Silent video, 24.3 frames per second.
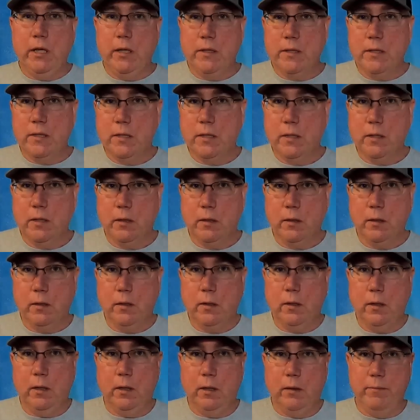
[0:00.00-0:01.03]
it,
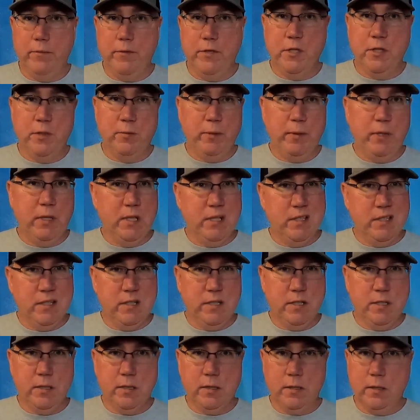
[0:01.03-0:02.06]
just because
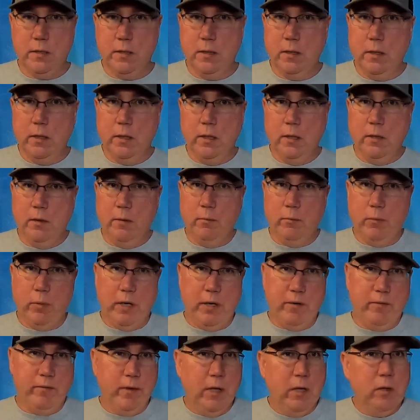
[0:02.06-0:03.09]
it
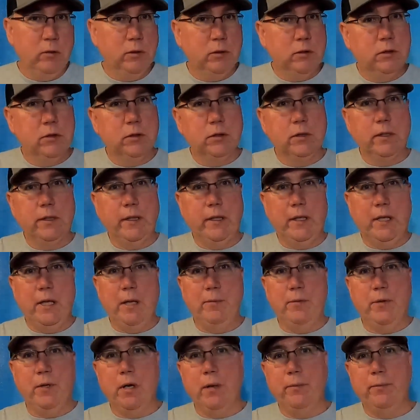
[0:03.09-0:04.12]
braid floats, it
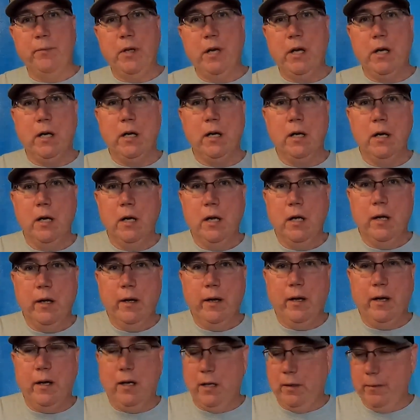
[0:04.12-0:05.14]
keeps it up there.
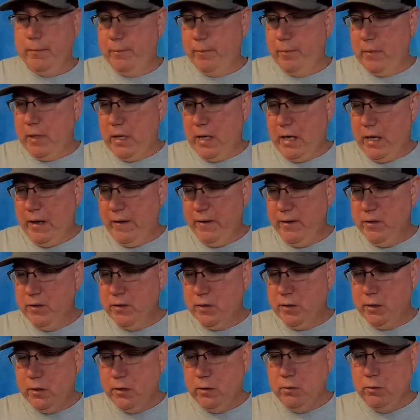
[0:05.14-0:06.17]
I
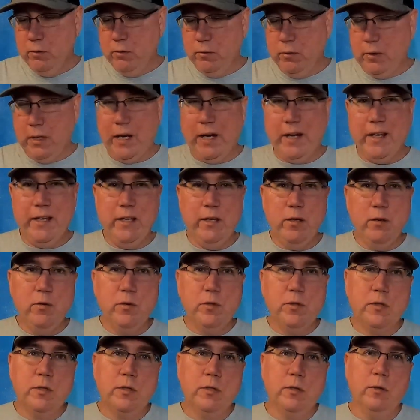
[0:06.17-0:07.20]
used
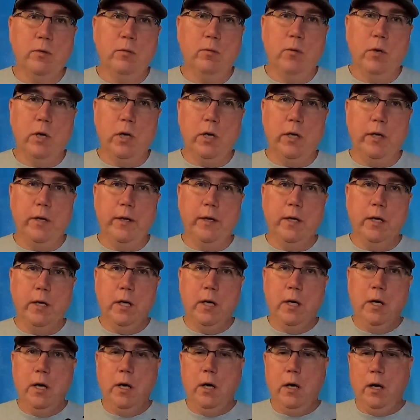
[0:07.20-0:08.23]
to run
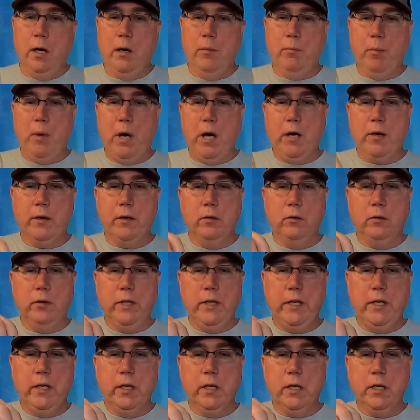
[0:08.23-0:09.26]
a mono
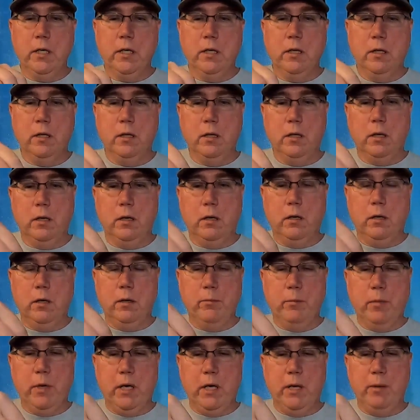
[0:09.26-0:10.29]
leader
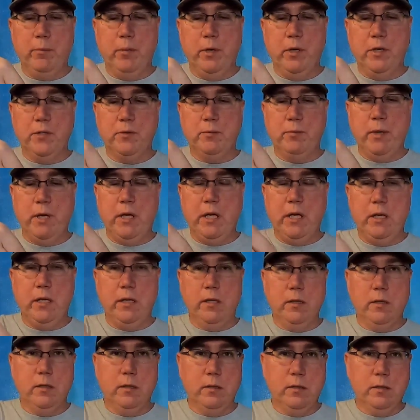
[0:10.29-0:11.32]
on my
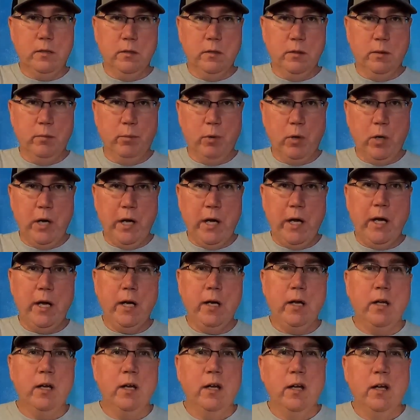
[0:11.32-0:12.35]
buzzbait to the
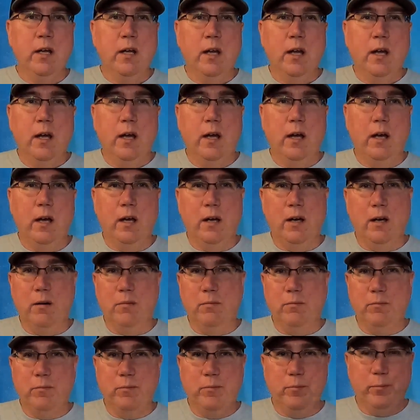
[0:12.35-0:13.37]
braid,
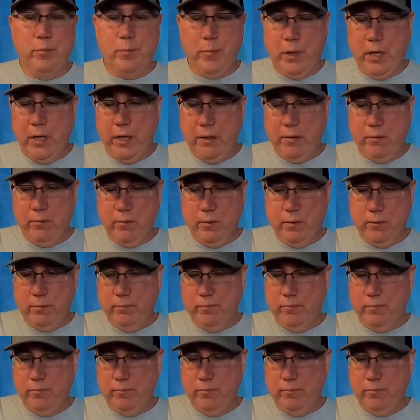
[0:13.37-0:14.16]
but